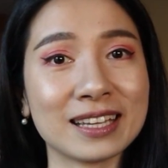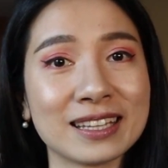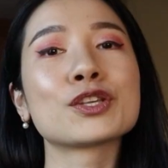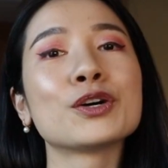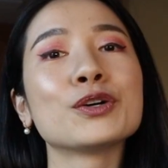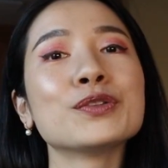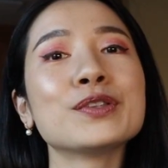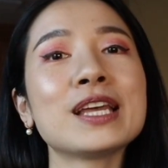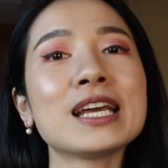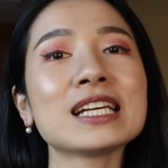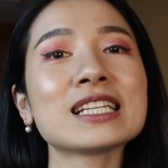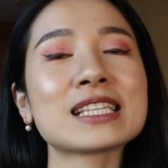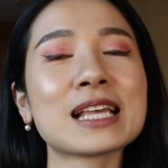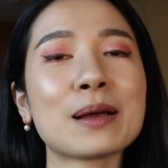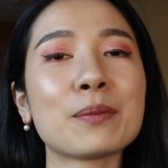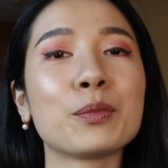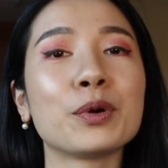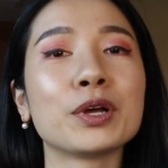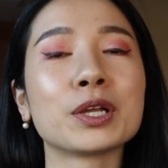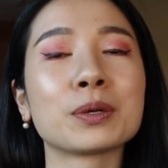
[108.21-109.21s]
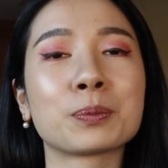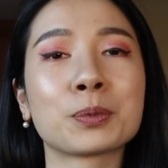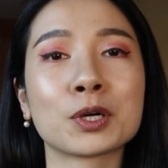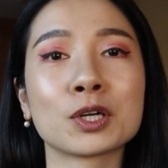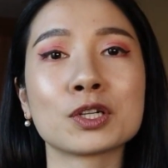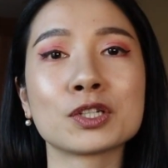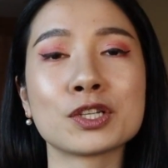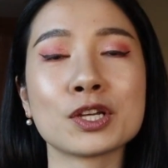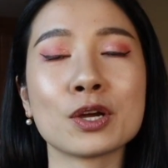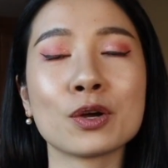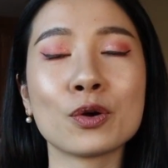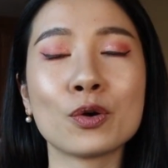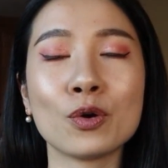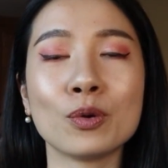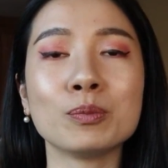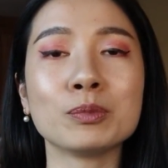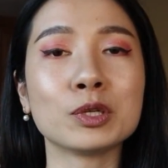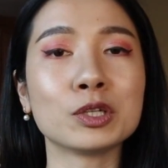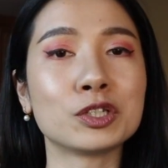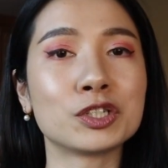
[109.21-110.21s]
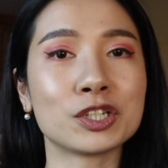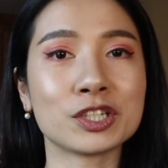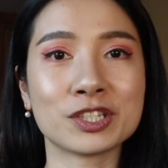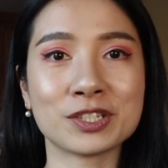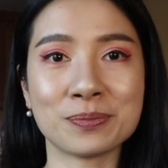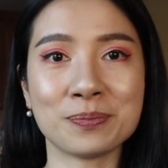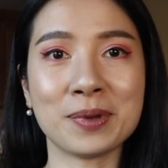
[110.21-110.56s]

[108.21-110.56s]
So next time when a person whom you just